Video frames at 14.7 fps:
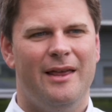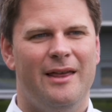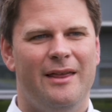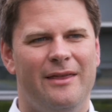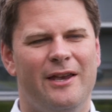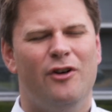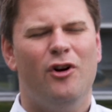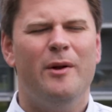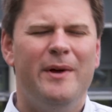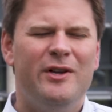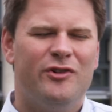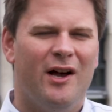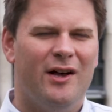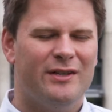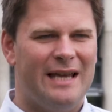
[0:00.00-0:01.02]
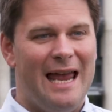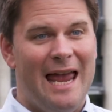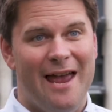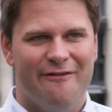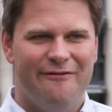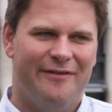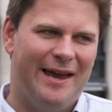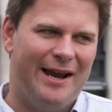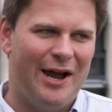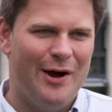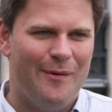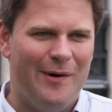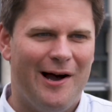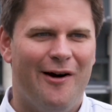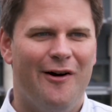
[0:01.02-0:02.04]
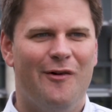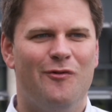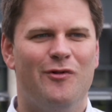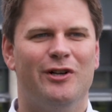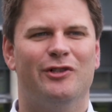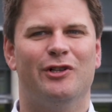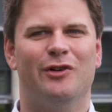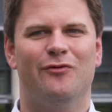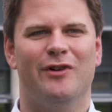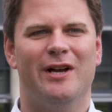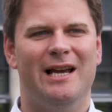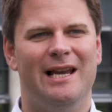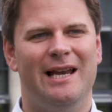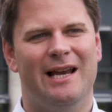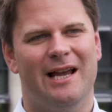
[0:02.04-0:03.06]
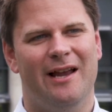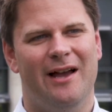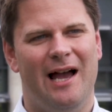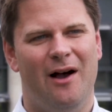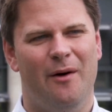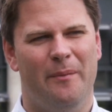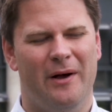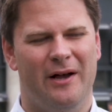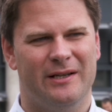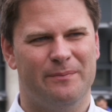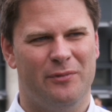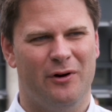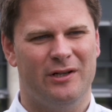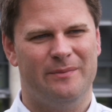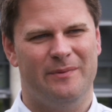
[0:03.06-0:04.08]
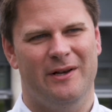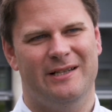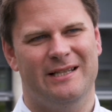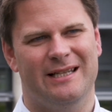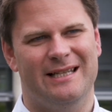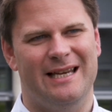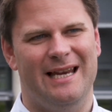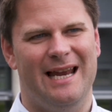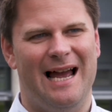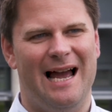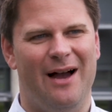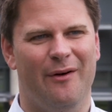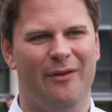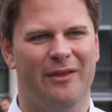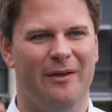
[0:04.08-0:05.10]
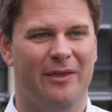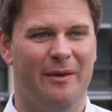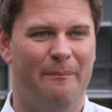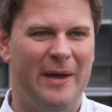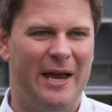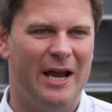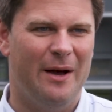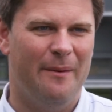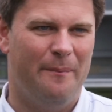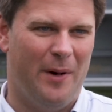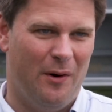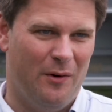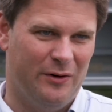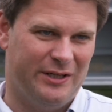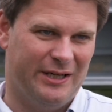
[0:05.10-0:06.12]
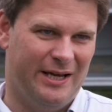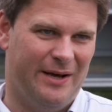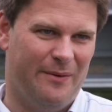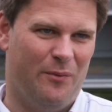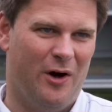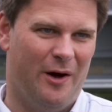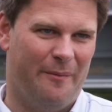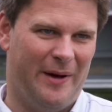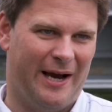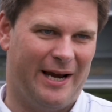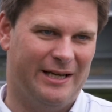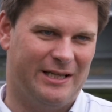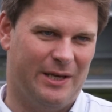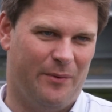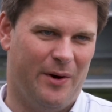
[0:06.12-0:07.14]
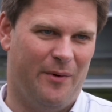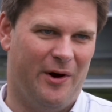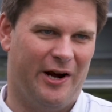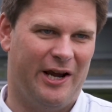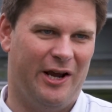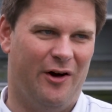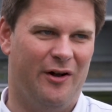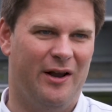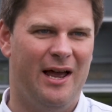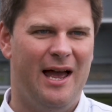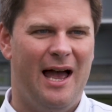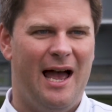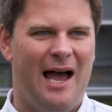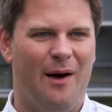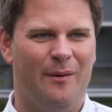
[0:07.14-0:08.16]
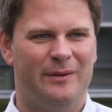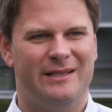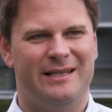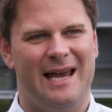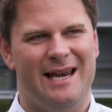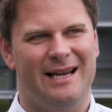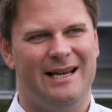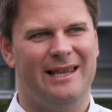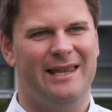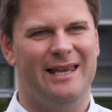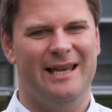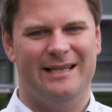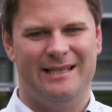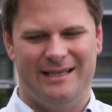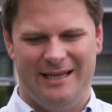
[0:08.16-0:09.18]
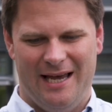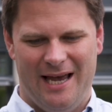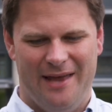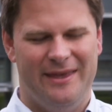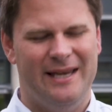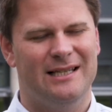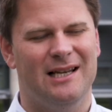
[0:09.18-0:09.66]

The agronomy trials, if they go well, should really kind of help us prosper to see how the bigger, bolder work package that we're working on helps take these